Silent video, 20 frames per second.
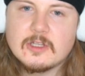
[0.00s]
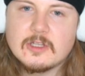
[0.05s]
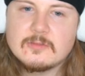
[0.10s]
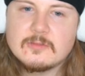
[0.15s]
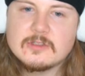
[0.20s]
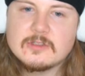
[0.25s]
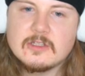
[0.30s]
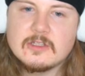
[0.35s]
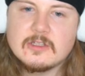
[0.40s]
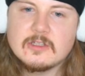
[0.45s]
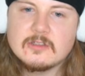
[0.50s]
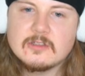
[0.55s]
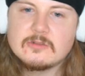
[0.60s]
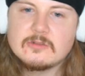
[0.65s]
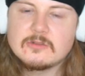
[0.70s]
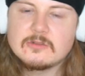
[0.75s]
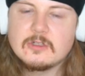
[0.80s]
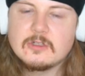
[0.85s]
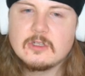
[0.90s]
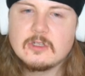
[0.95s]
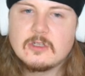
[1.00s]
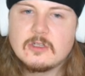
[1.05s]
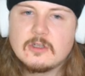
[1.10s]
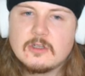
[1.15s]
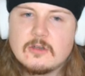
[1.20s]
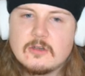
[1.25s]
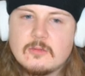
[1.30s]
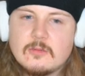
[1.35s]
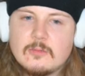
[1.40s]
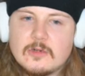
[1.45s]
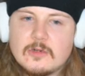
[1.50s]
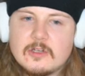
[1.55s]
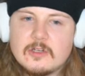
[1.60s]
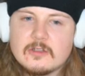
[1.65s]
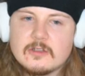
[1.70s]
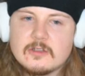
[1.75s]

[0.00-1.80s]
stage, but